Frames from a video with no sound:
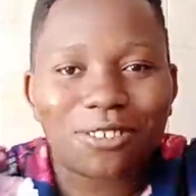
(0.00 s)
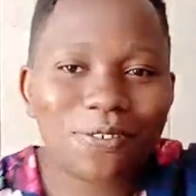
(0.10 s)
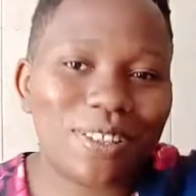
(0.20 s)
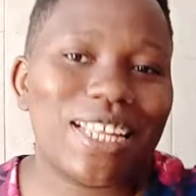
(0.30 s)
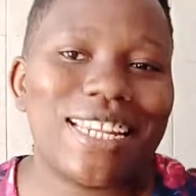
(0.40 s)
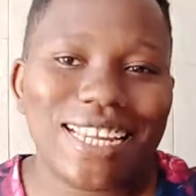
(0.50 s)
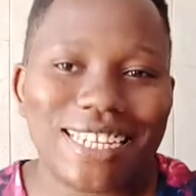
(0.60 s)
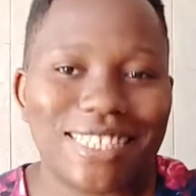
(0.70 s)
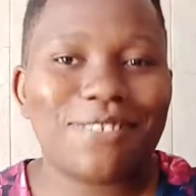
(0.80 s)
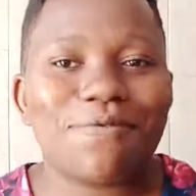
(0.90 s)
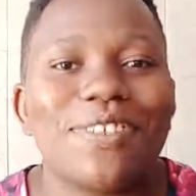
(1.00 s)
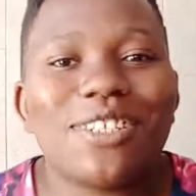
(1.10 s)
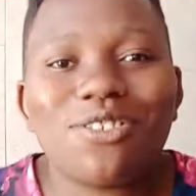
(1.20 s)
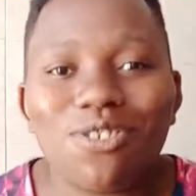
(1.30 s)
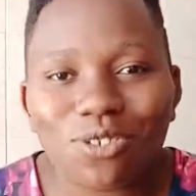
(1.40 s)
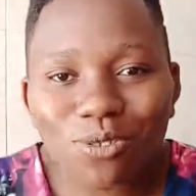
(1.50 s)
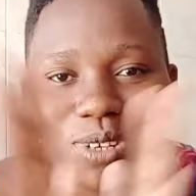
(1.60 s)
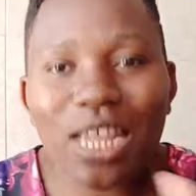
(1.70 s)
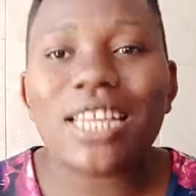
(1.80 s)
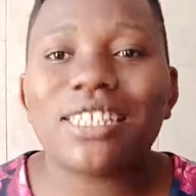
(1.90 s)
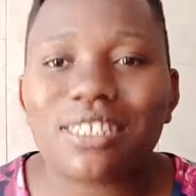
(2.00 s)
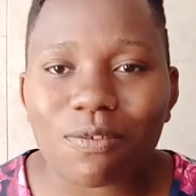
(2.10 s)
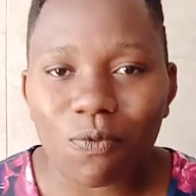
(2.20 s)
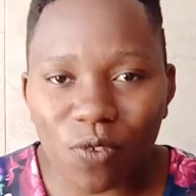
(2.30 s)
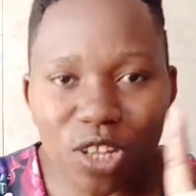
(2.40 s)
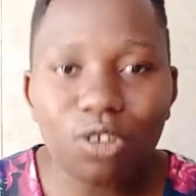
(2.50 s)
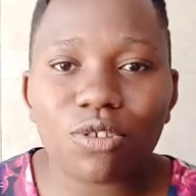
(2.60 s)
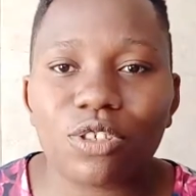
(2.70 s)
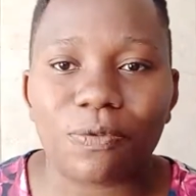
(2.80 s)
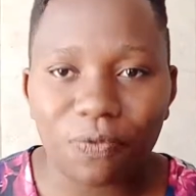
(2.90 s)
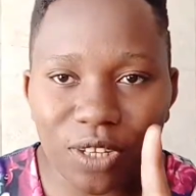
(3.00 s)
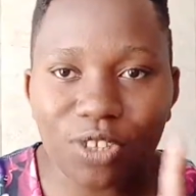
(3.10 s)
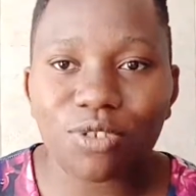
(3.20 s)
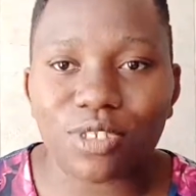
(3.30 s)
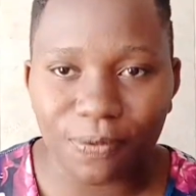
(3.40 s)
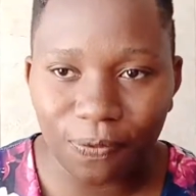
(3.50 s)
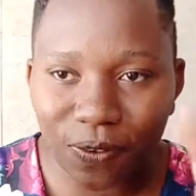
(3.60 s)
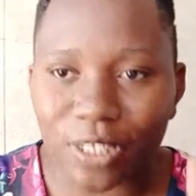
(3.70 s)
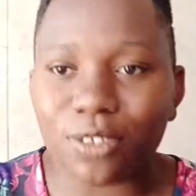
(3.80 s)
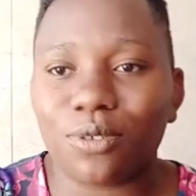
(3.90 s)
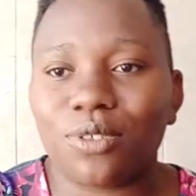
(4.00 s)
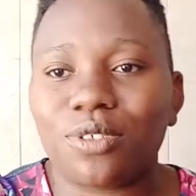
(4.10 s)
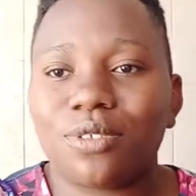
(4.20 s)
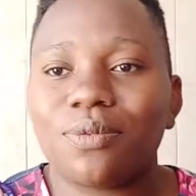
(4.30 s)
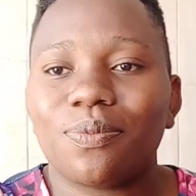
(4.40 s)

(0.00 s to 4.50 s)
out for the next video. Today's videos, videos, videos.